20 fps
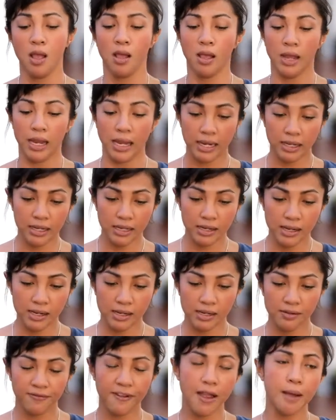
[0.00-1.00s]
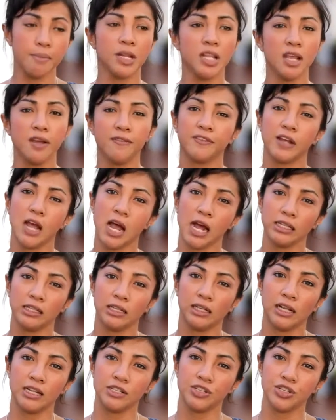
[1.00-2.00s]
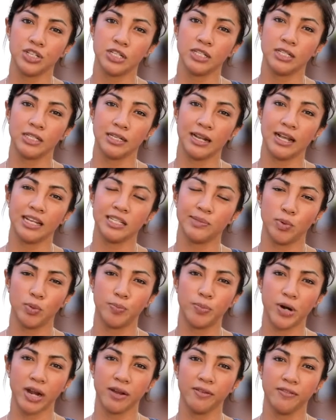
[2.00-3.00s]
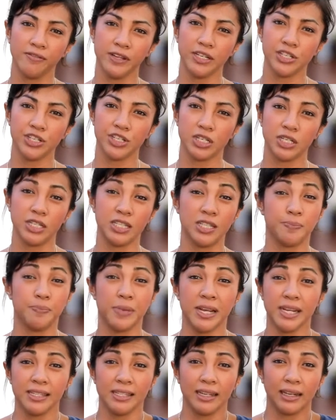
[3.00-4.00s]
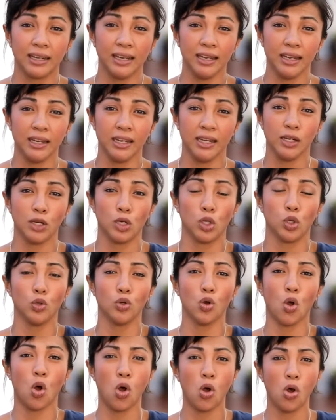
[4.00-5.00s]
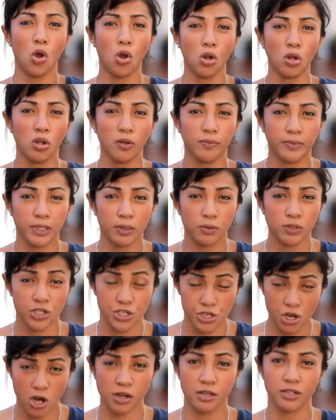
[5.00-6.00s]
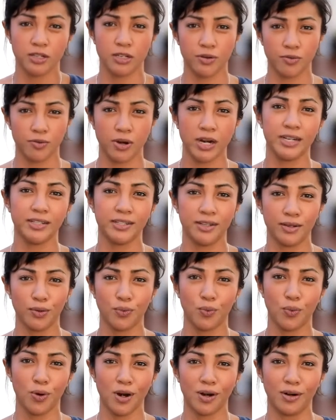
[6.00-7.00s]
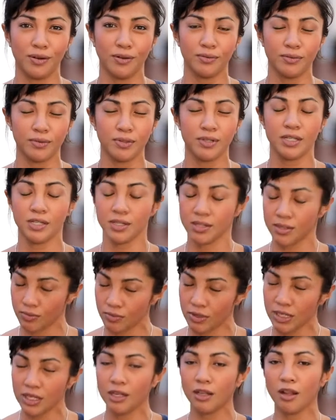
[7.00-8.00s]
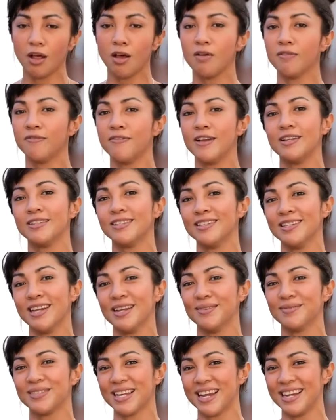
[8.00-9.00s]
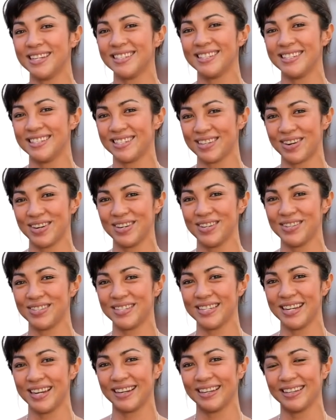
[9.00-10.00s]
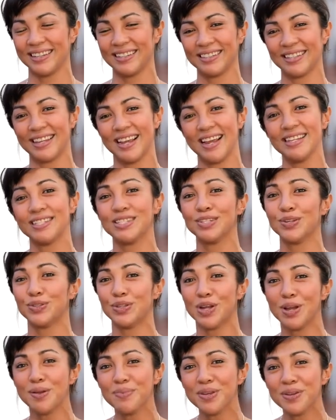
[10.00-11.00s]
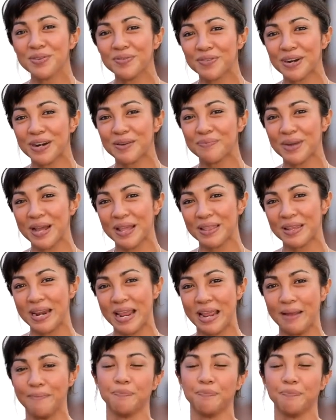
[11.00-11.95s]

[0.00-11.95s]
In the family of cartilaginous elasmobranch fish, it basically include all of the sharks and rays in the world. It's just a really long fancy name scientists are using, okay? So don't be afraid by the name.